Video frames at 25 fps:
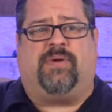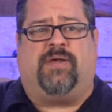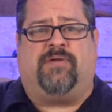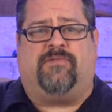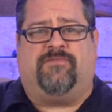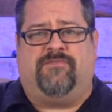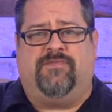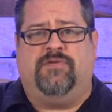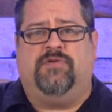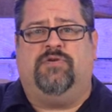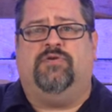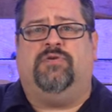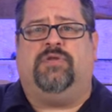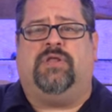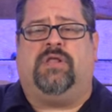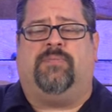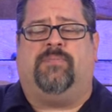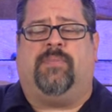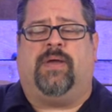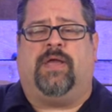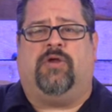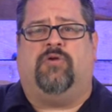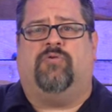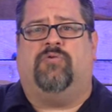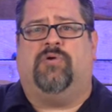my food and
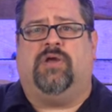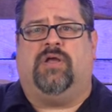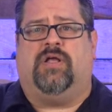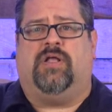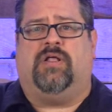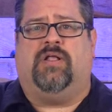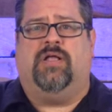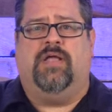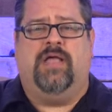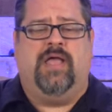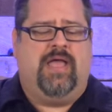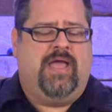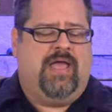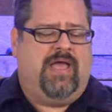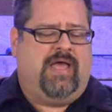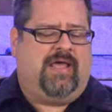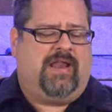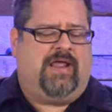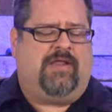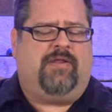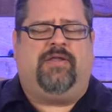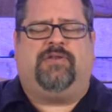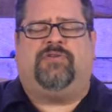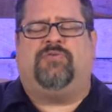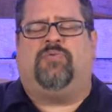my grill.
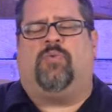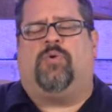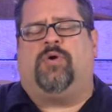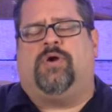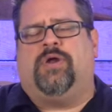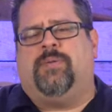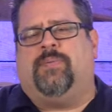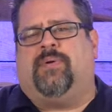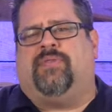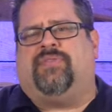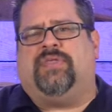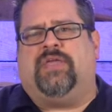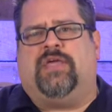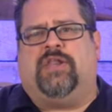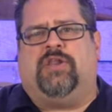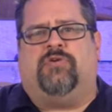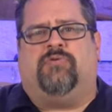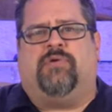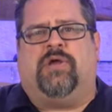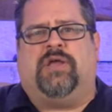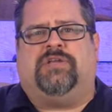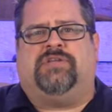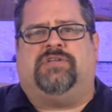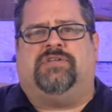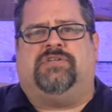I don't have to worry about the
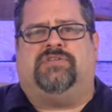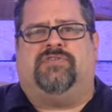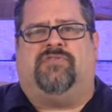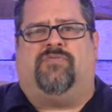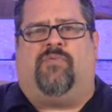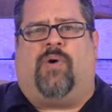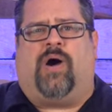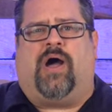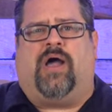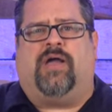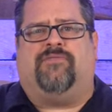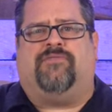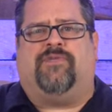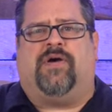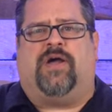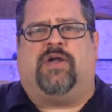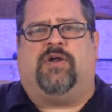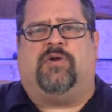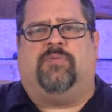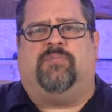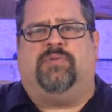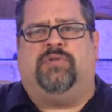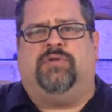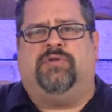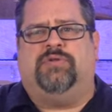integrations of Wi-Fi
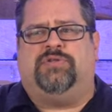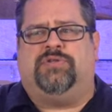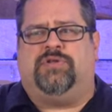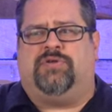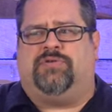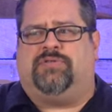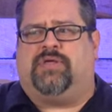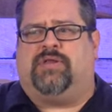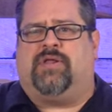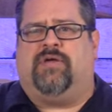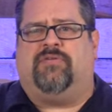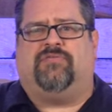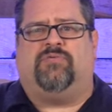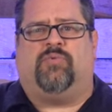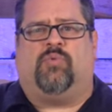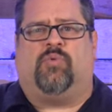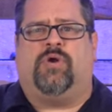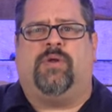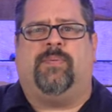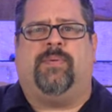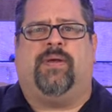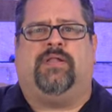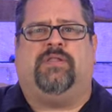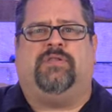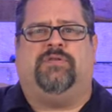or Bluetooth. I don't have to
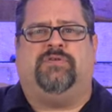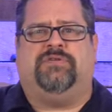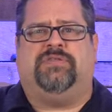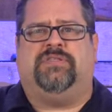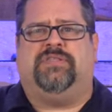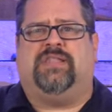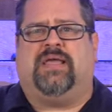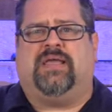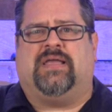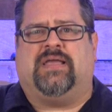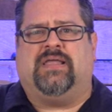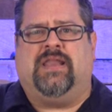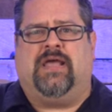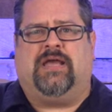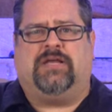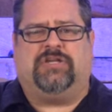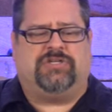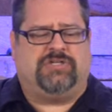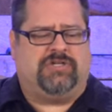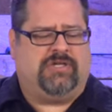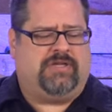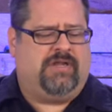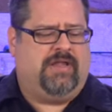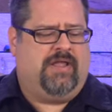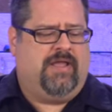worry about losing that
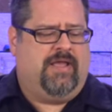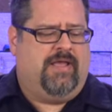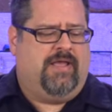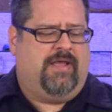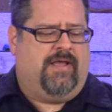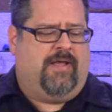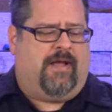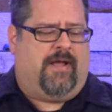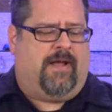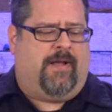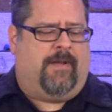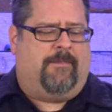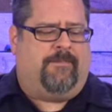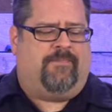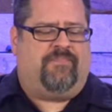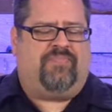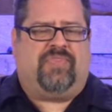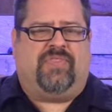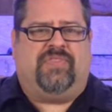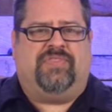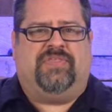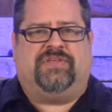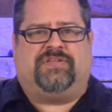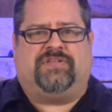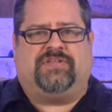connection.
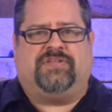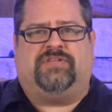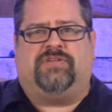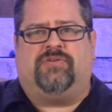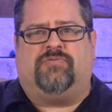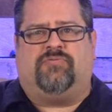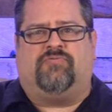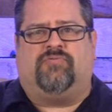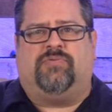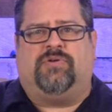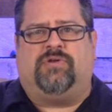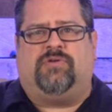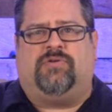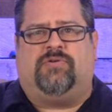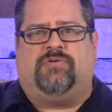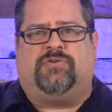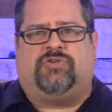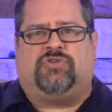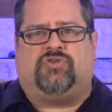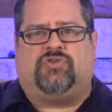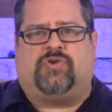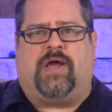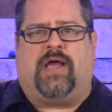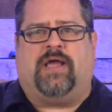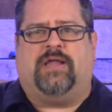This is a real
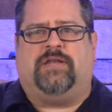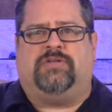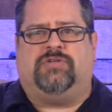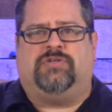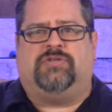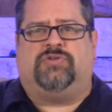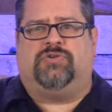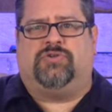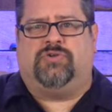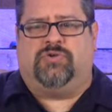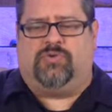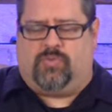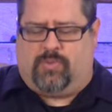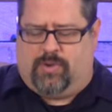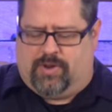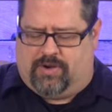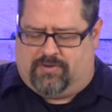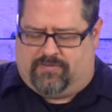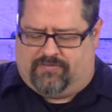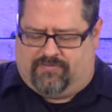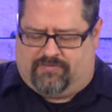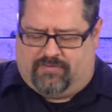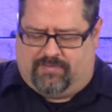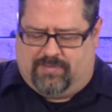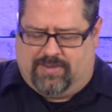tried and true
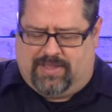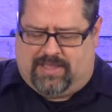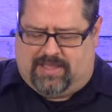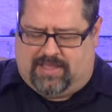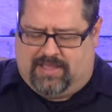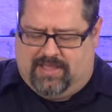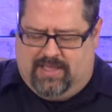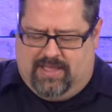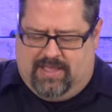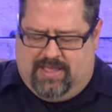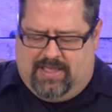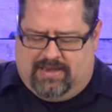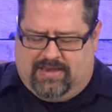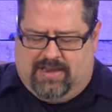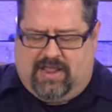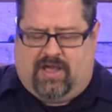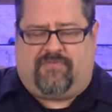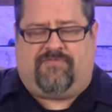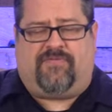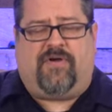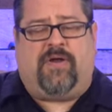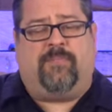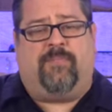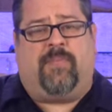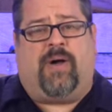winner for me. Now,
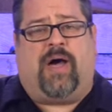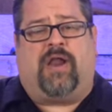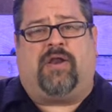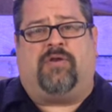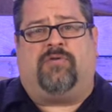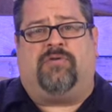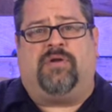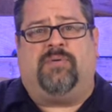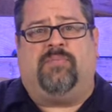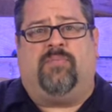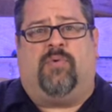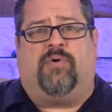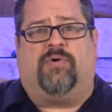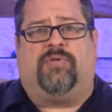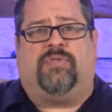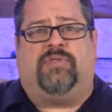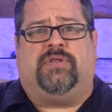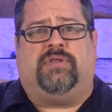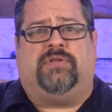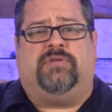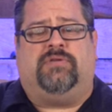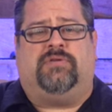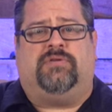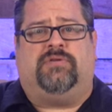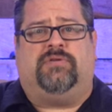if I'm monitoring more
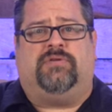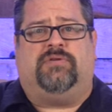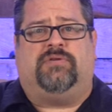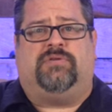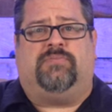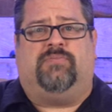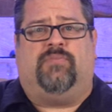than